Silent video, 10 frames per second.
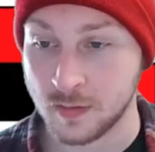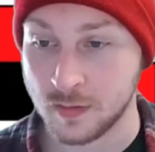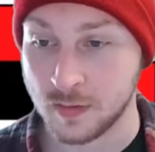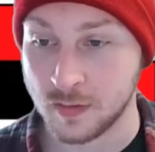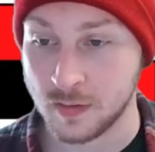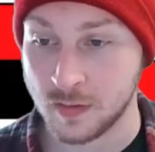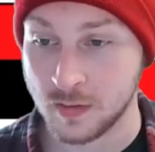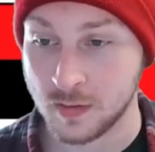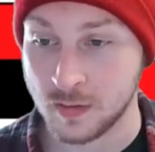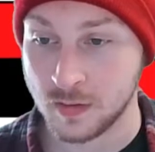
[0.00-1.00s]

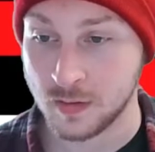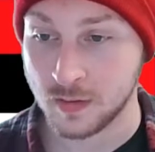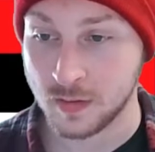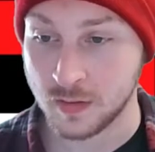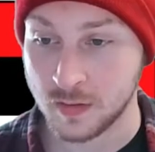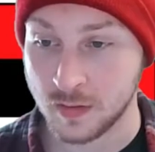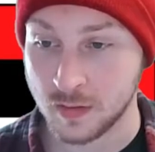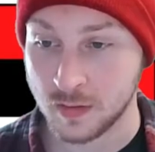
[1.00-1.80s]
[no speech]